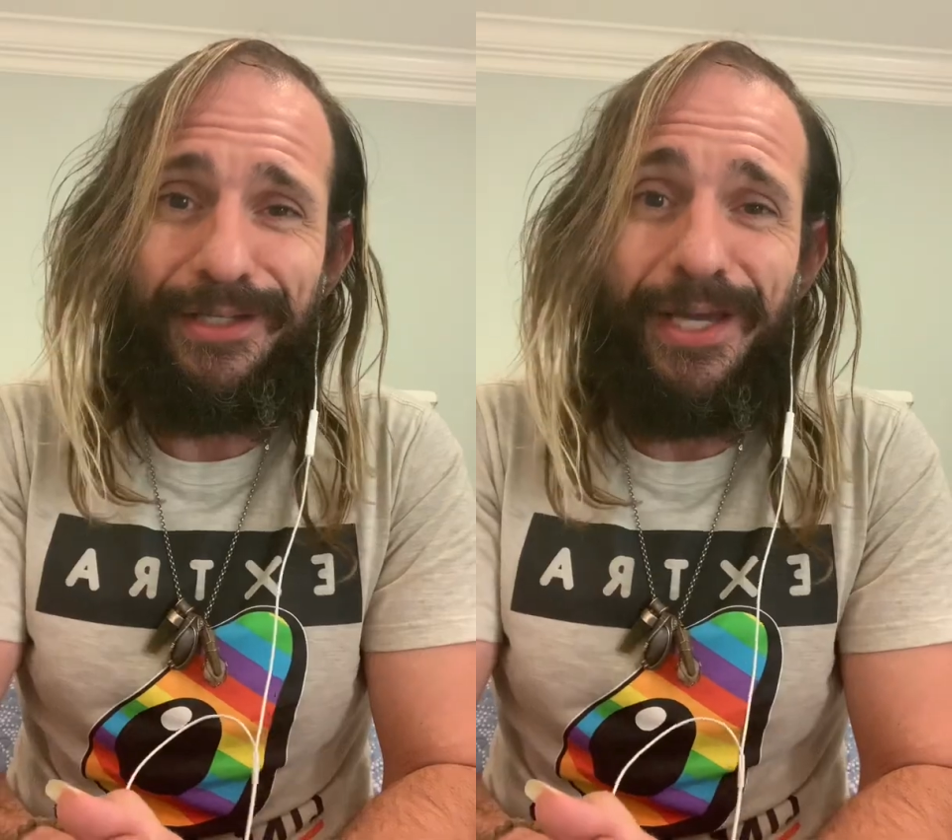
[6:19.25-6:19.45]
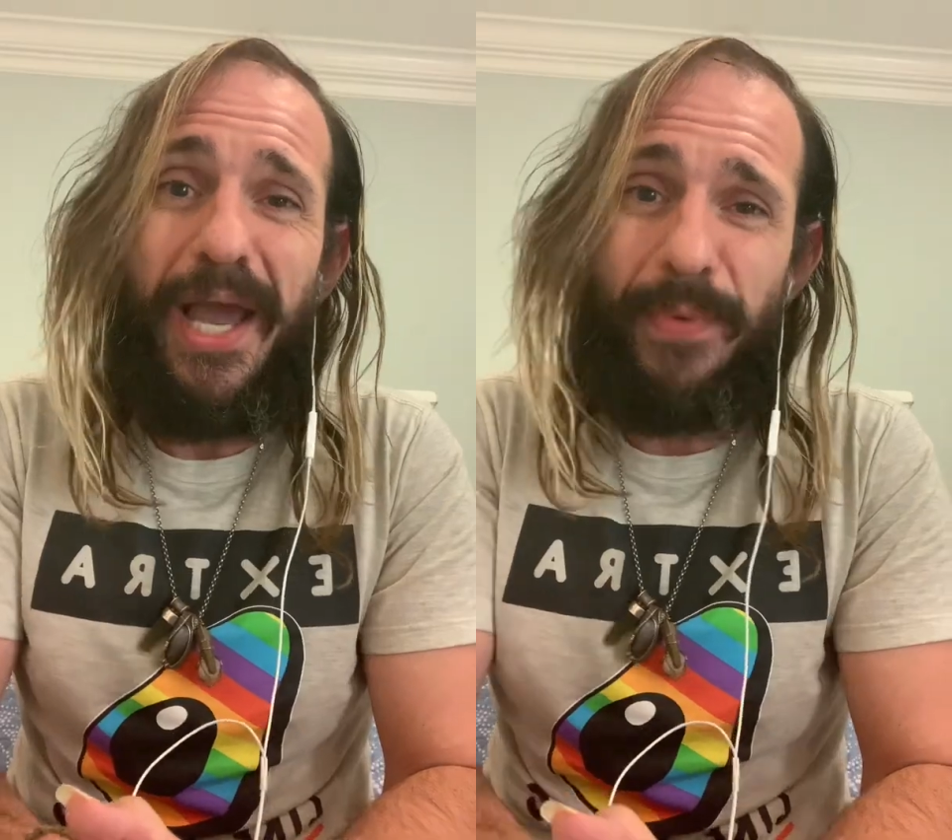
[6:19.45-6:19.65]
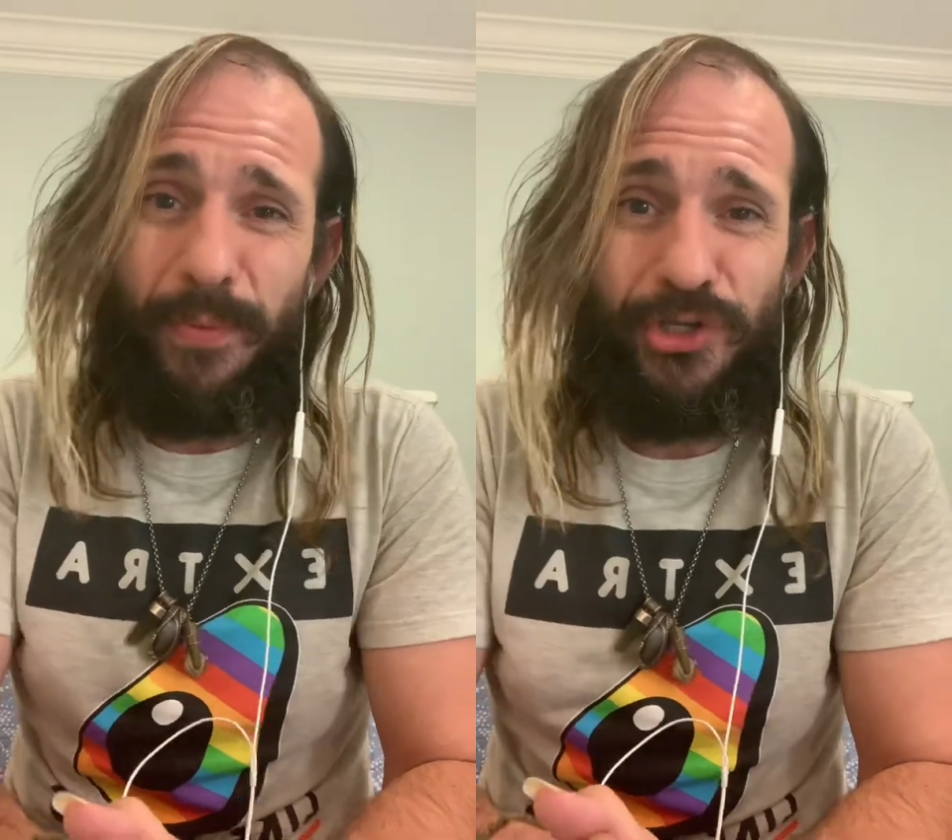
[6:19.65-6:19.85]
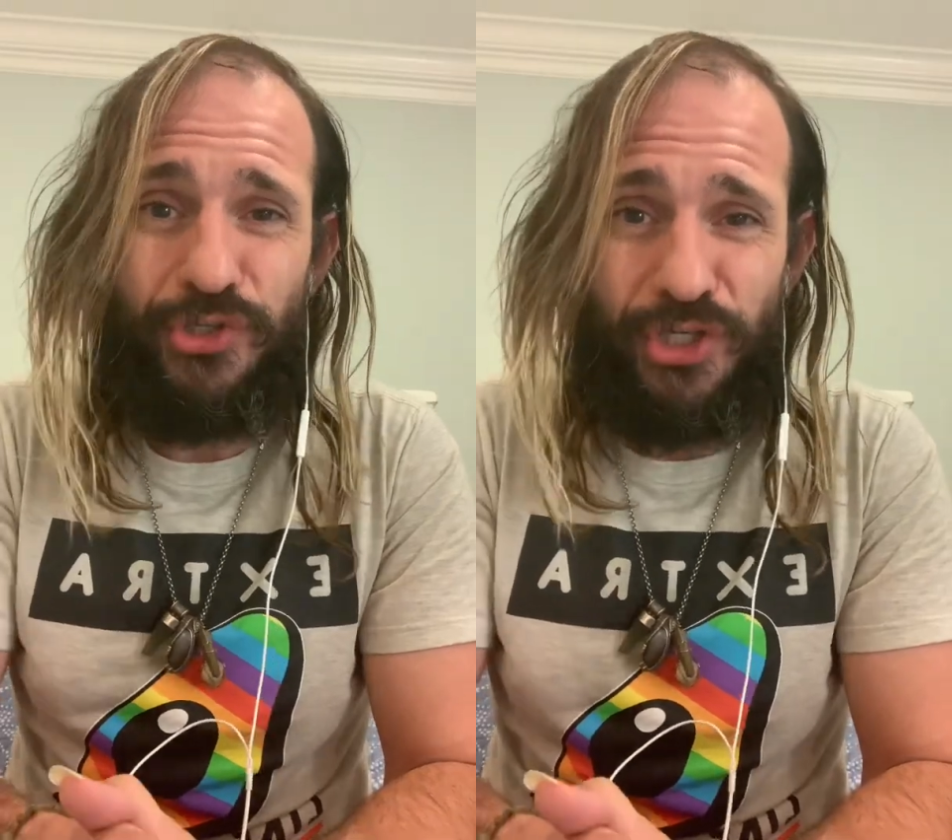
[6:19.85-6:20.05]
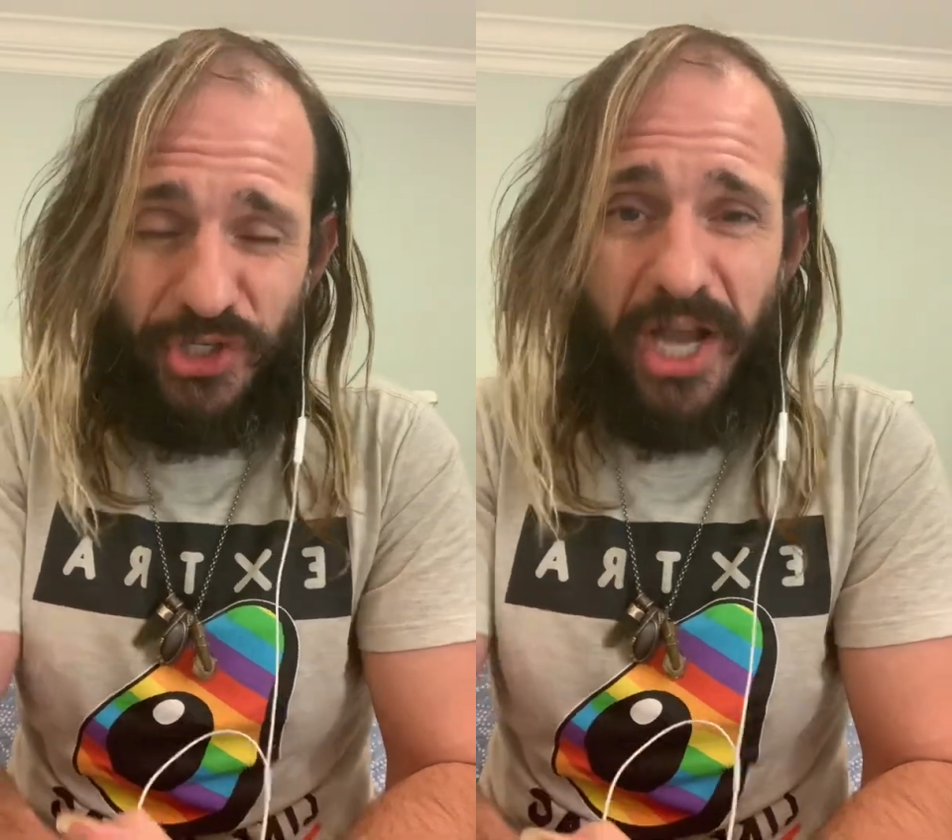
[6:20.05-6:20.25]
And we want you
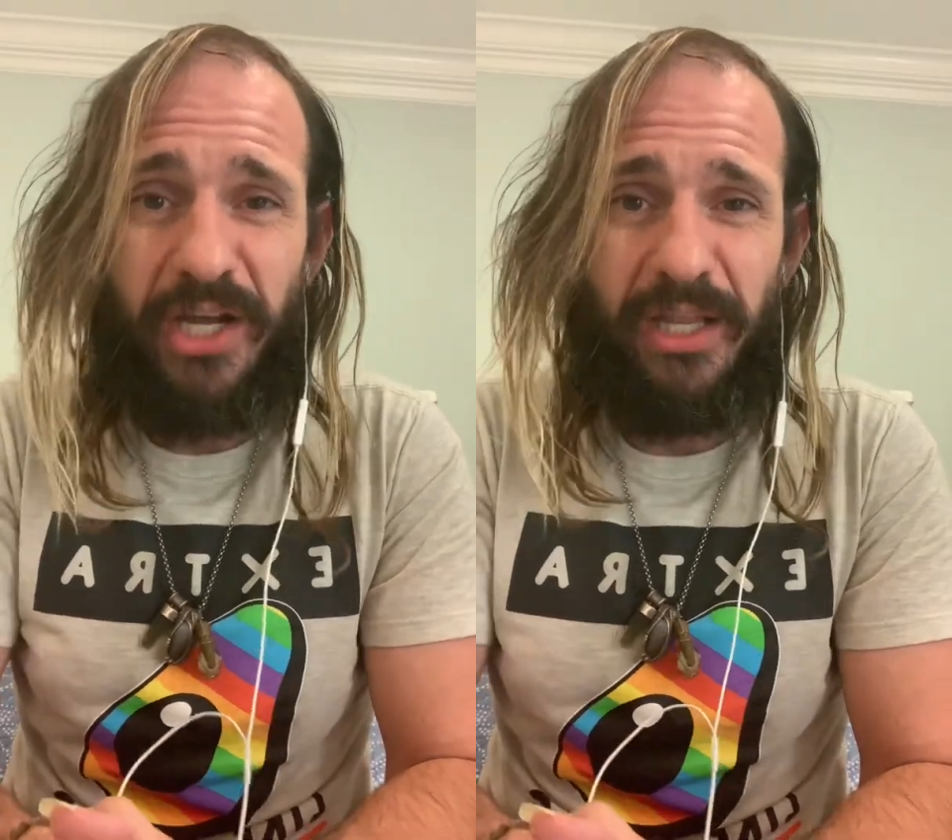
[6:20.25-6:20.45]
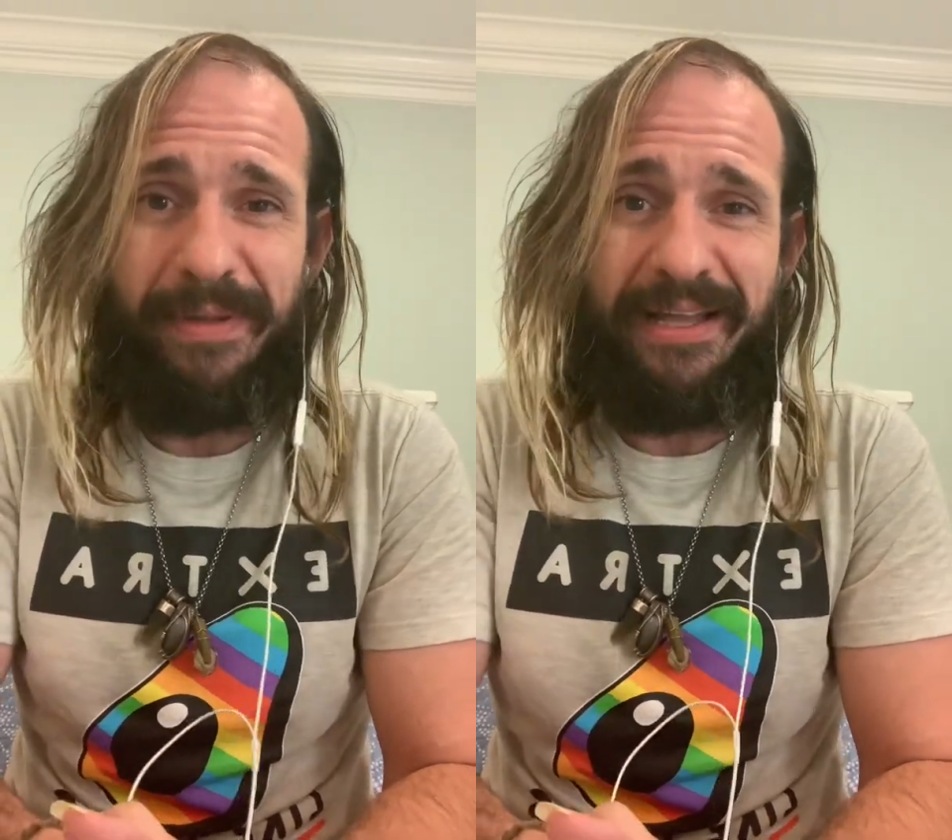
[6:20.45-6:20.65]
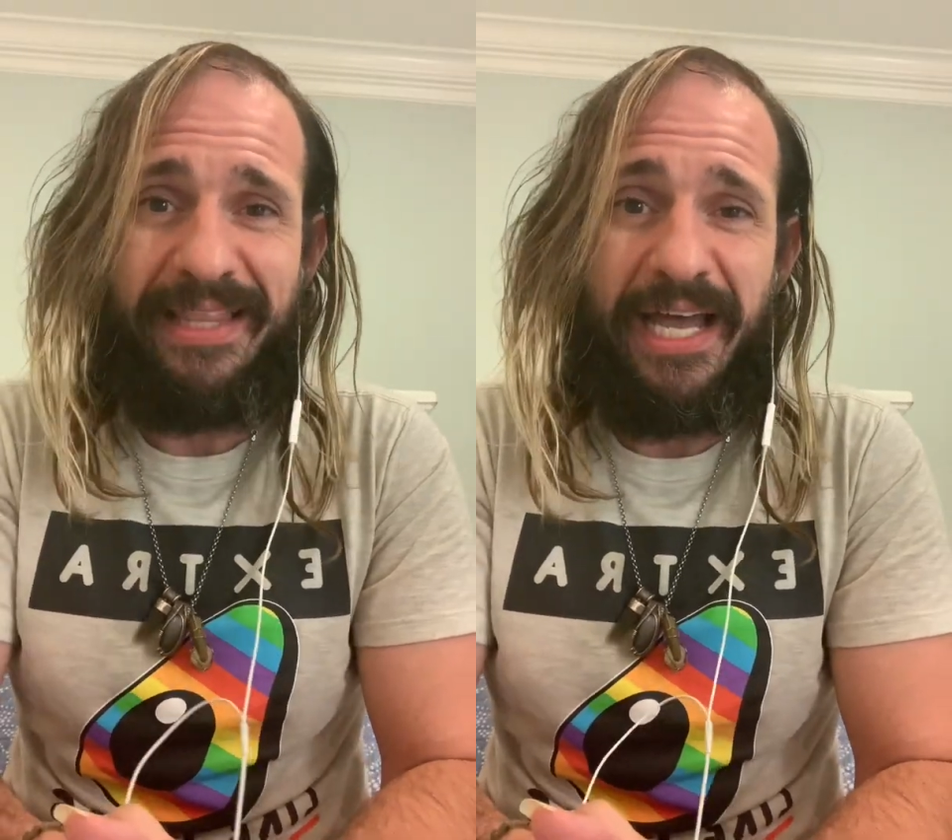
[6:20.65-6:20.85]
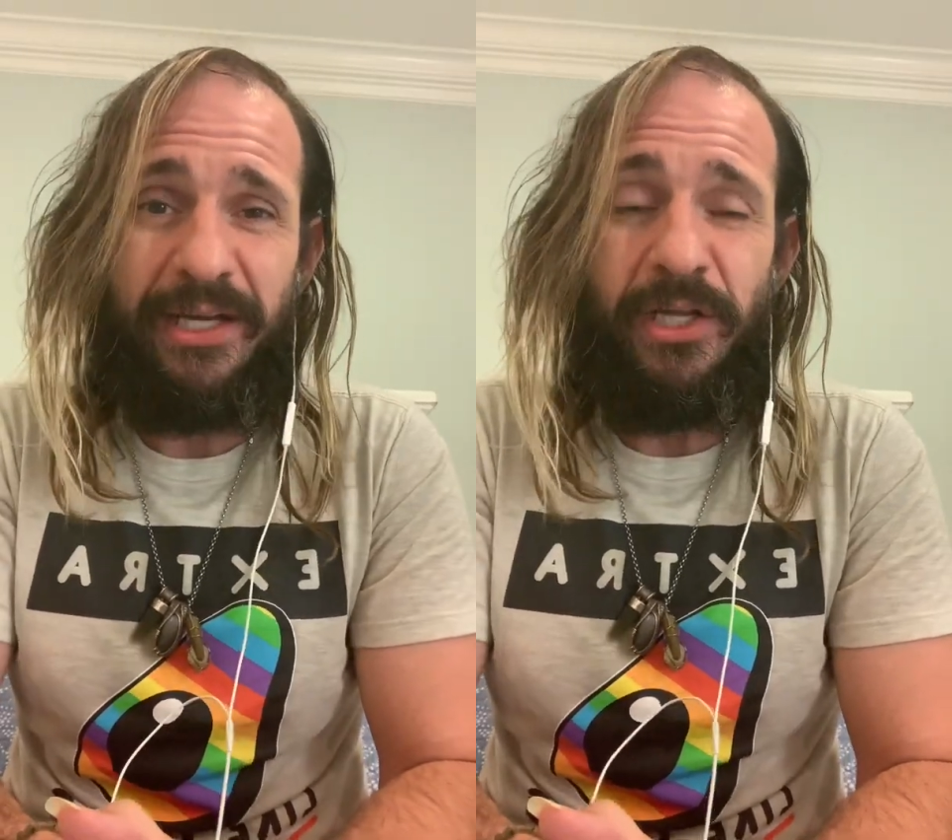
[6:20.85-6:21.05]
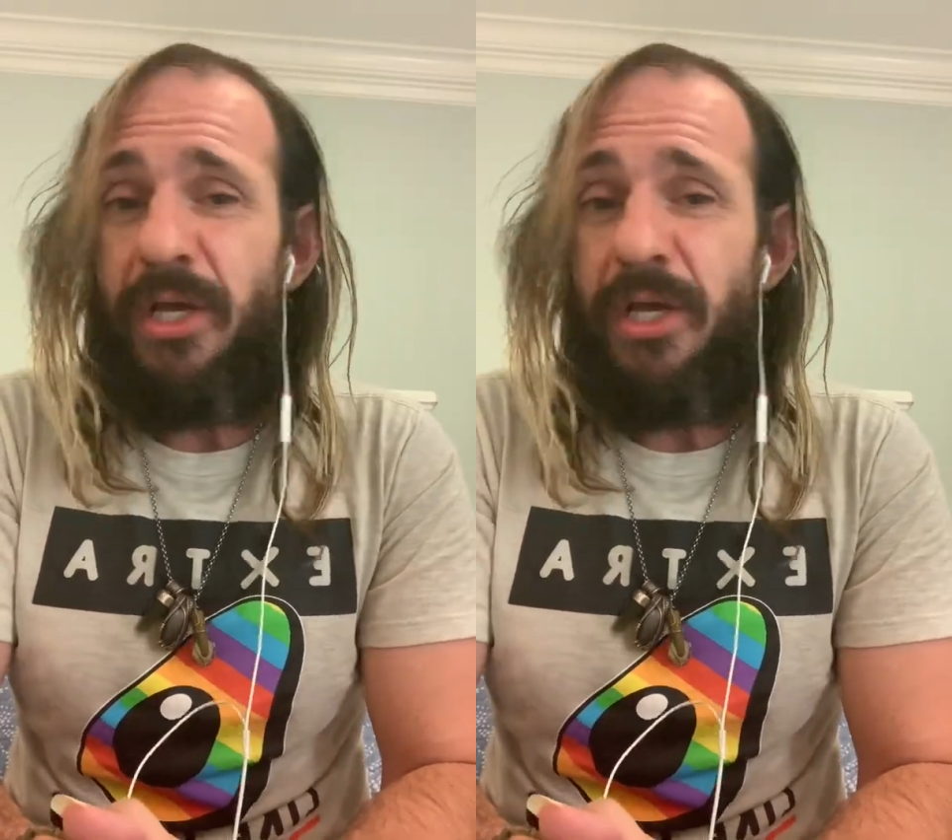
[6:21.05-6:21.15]
to chuckle about that.